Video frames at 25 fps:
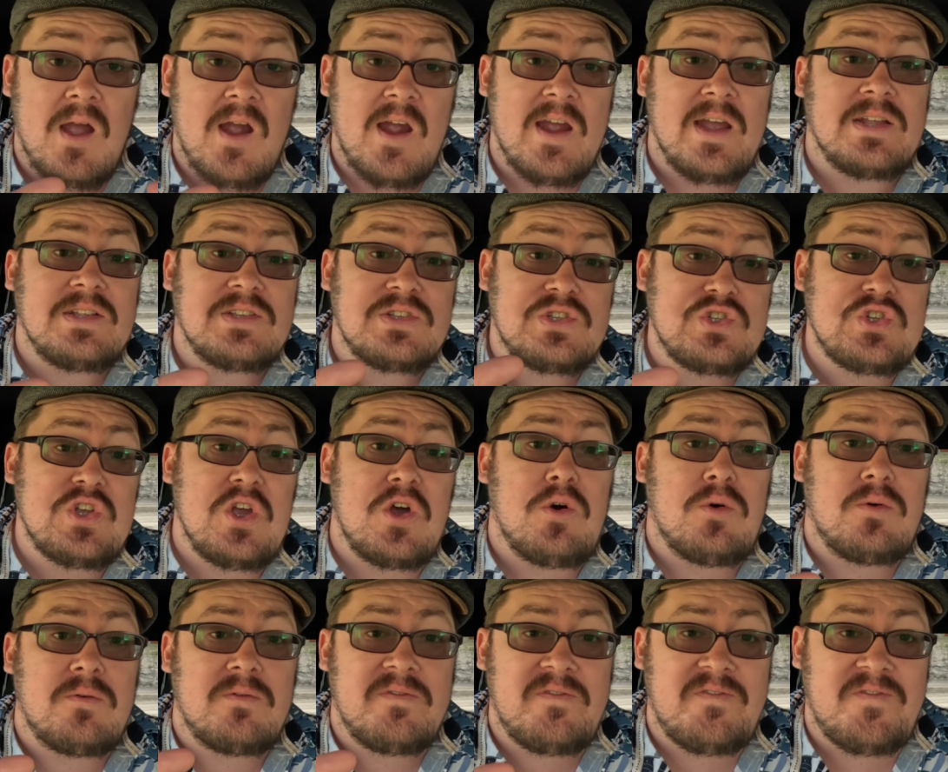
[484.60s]
All right,
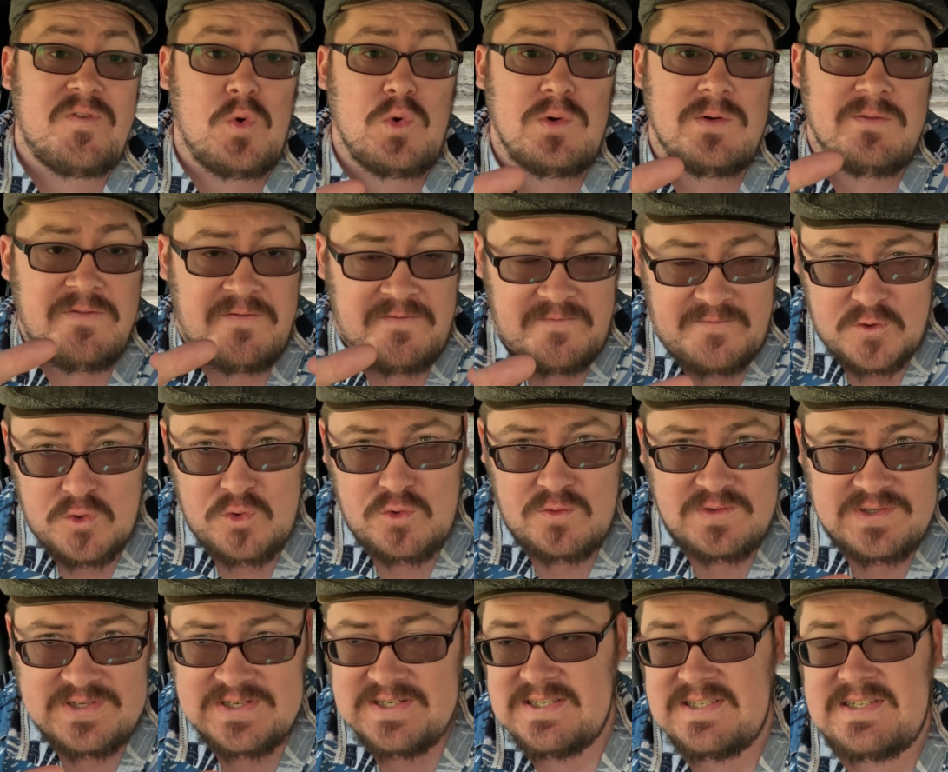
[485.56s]
so for
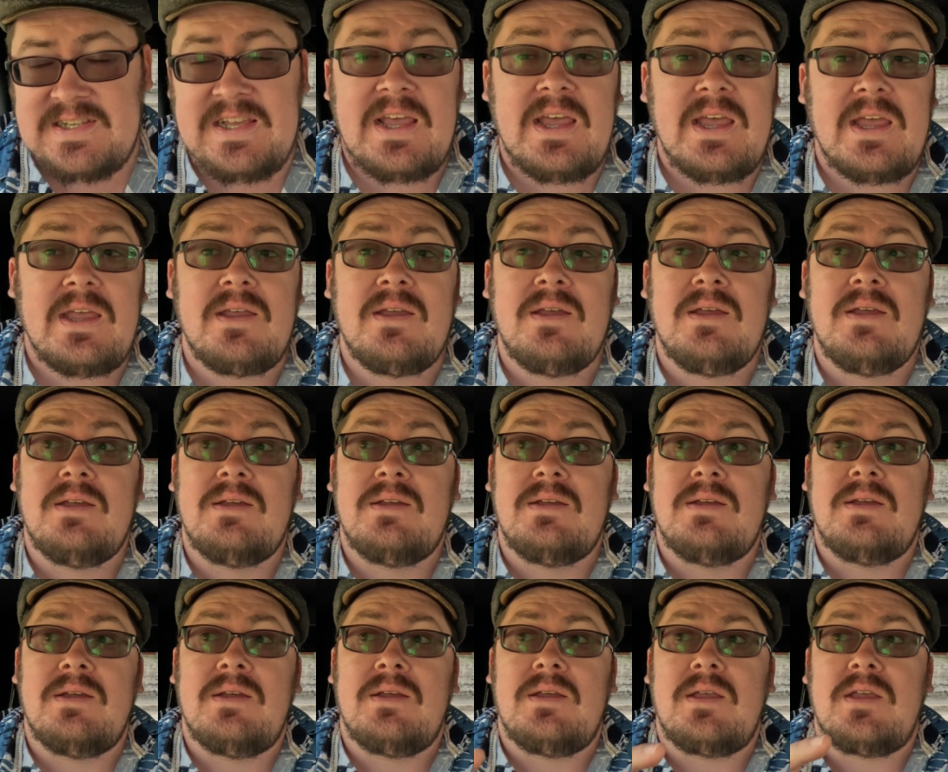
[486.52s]
food today,
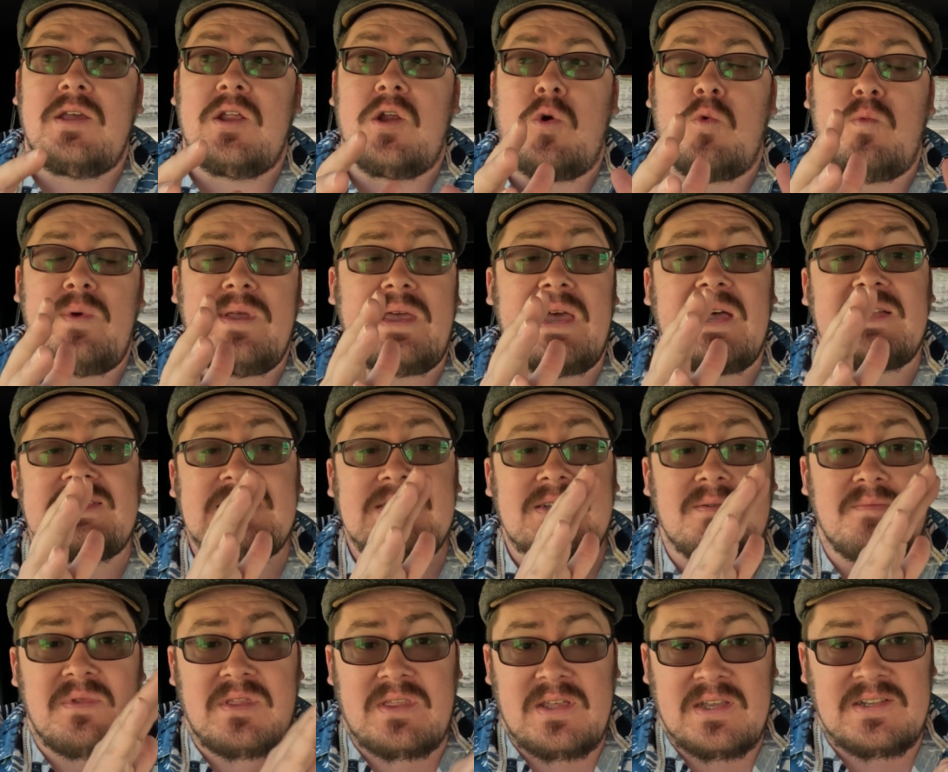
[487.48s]
you know, we got
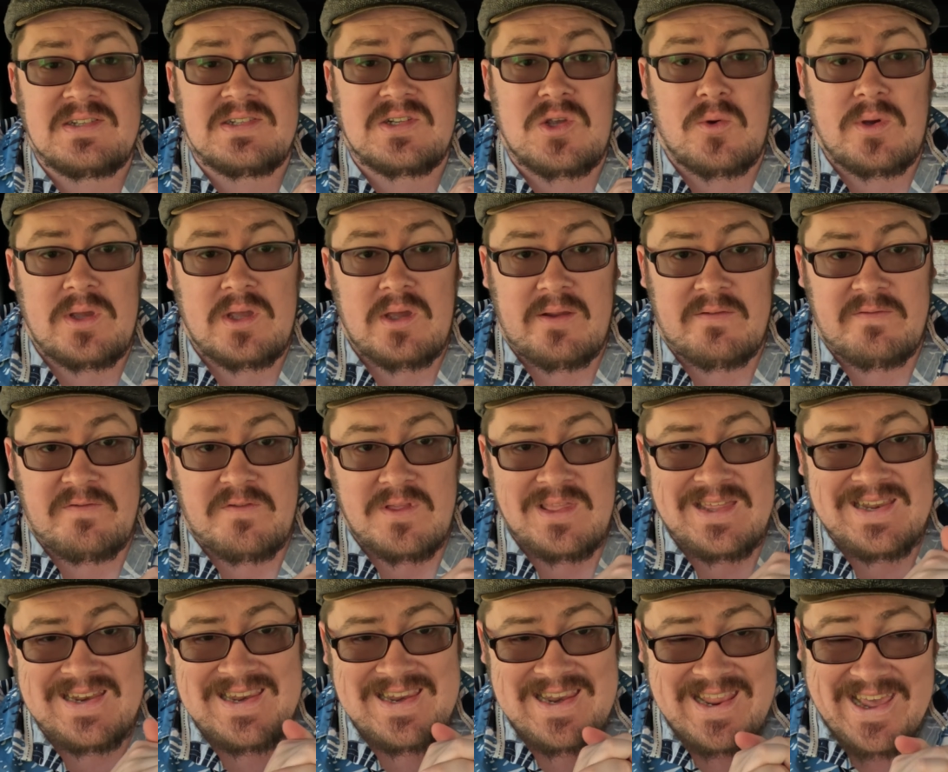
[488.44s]
some things going on for
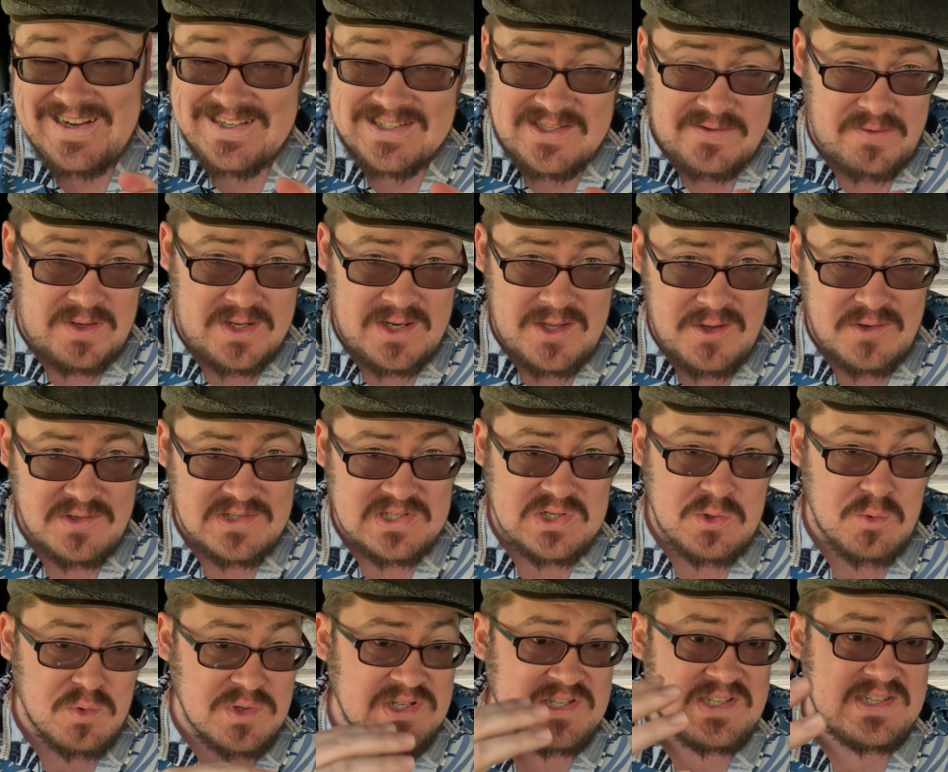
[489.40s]
the next video,
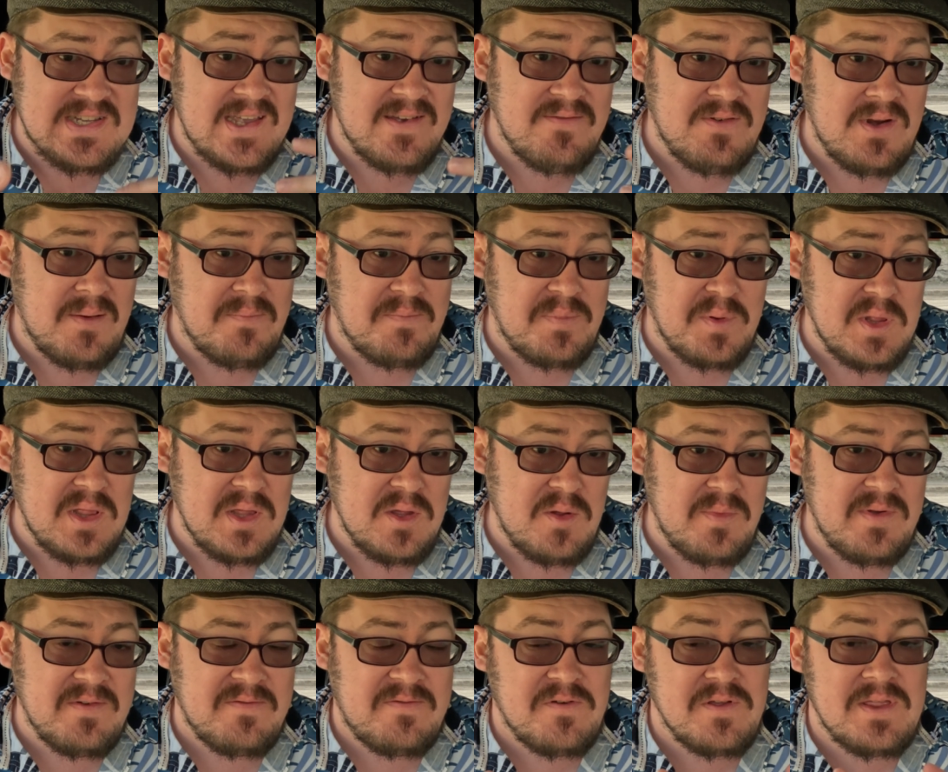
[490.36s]
so we're saving up a little
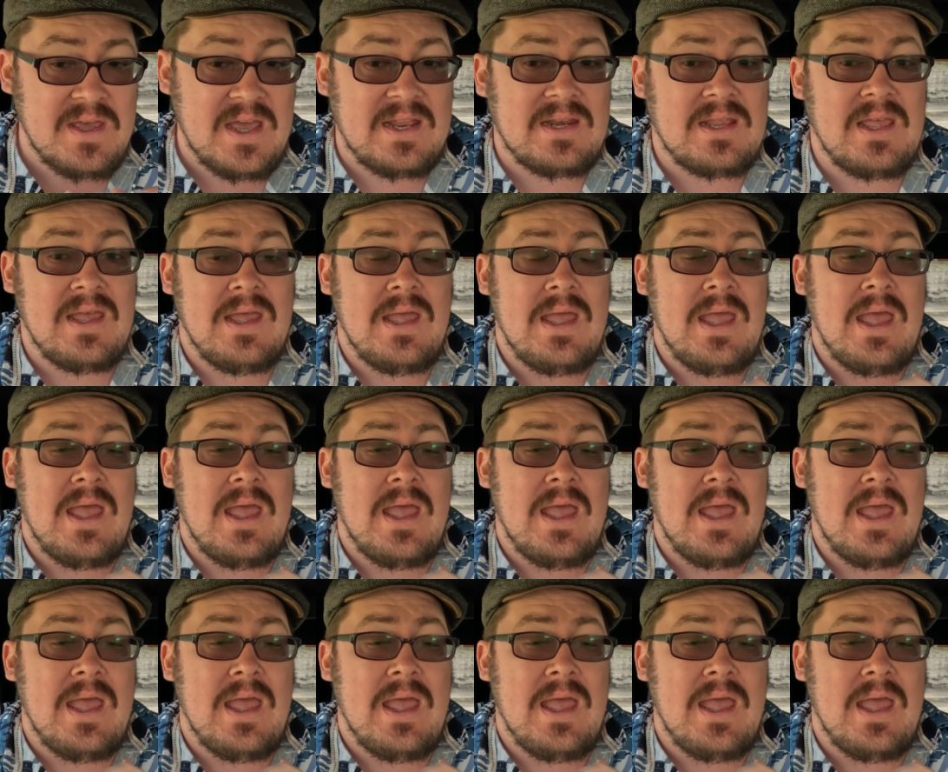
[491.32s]
bit for that.